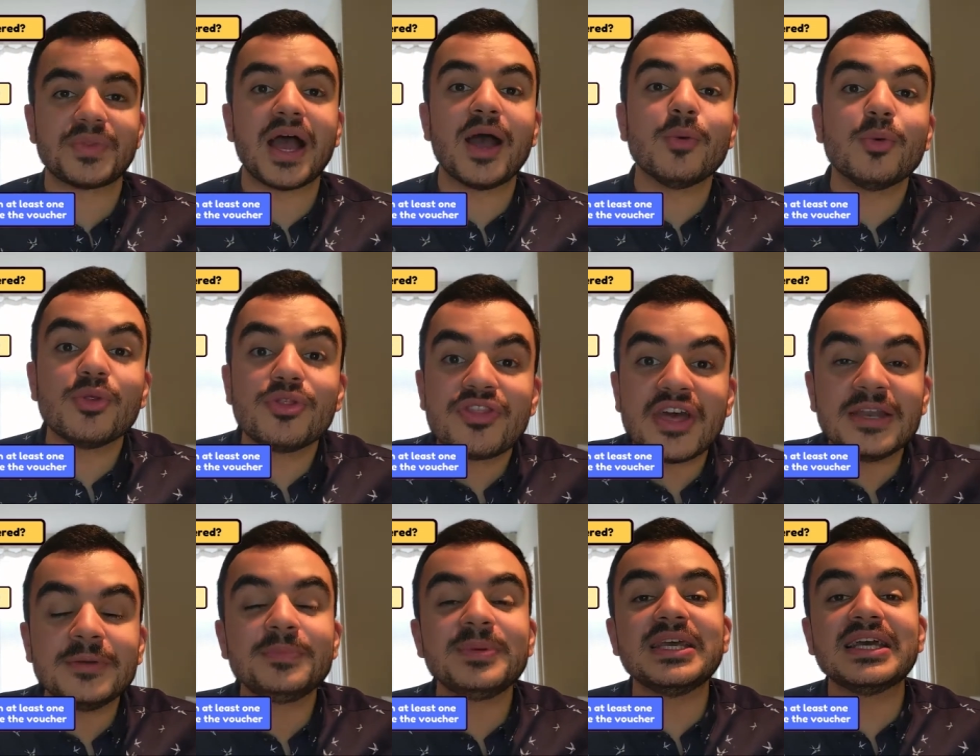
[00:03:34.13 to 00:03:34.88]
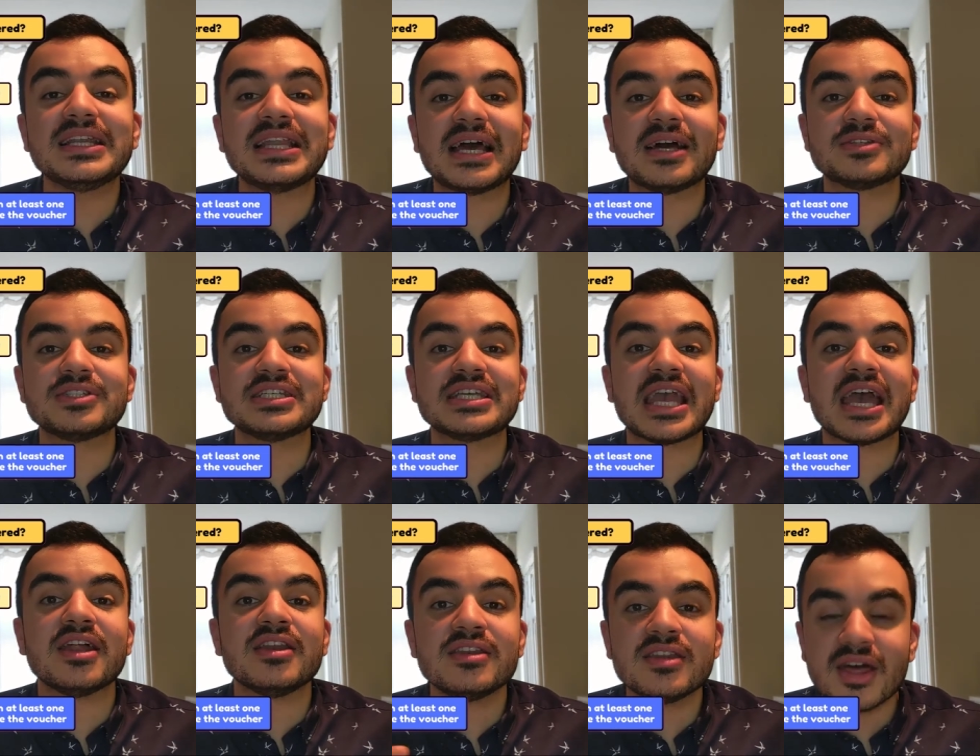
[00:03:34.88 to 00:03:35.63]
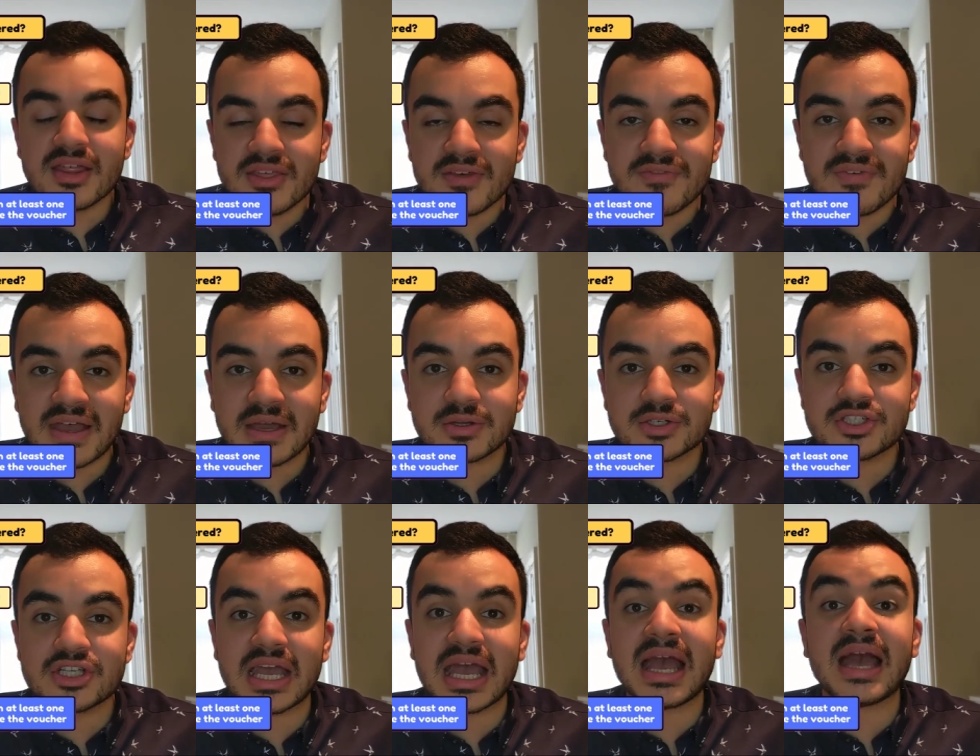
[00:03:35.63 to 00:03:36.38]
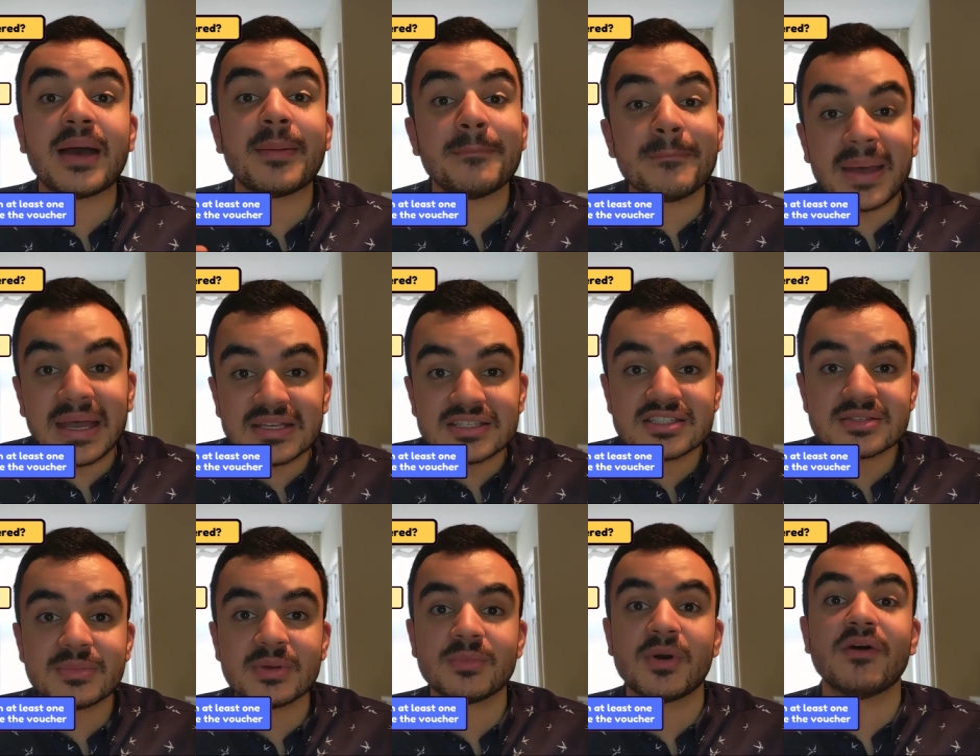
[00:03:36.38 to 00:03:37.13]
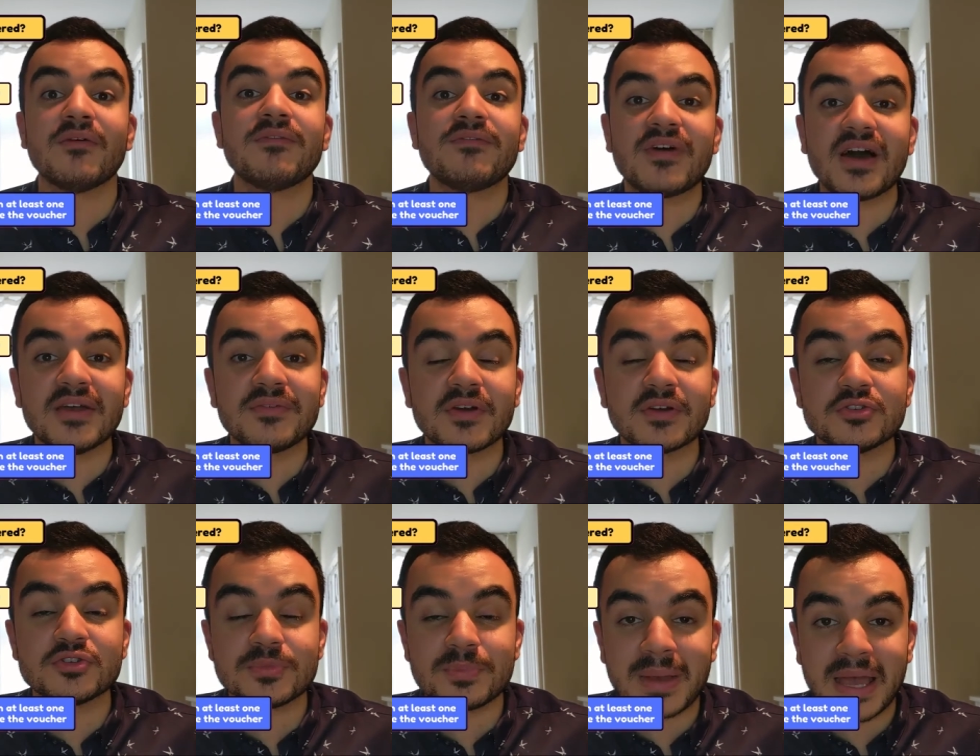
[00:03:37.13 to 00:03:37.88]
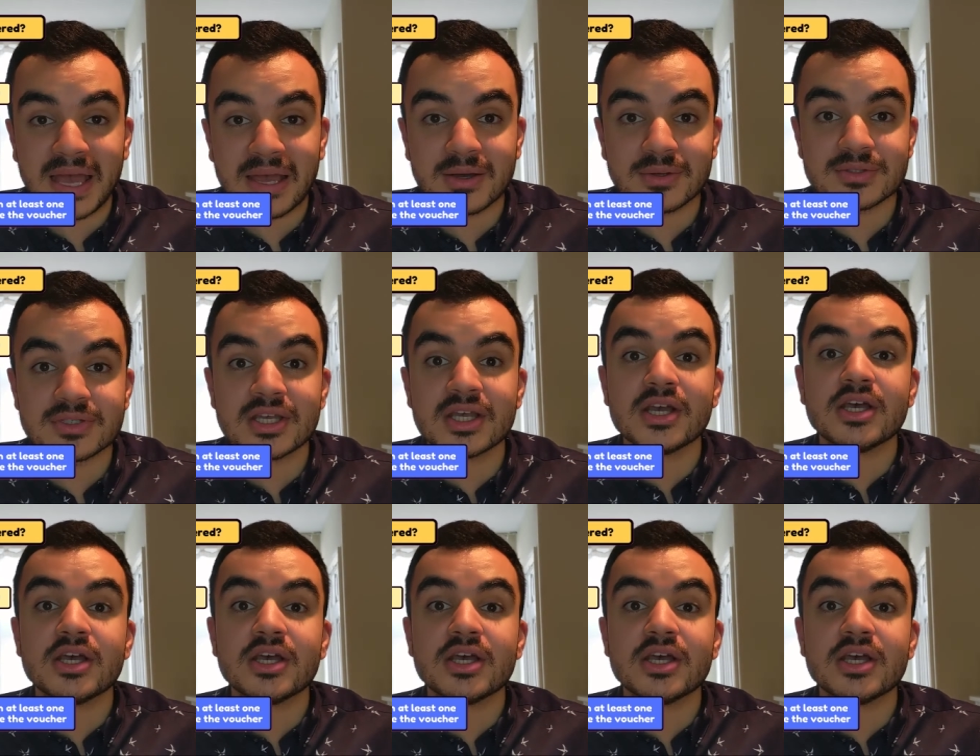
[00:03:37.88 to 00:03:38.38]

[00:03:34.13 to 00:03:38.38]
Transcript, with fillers: I will then be allowed to get another voucher at a maximum of £500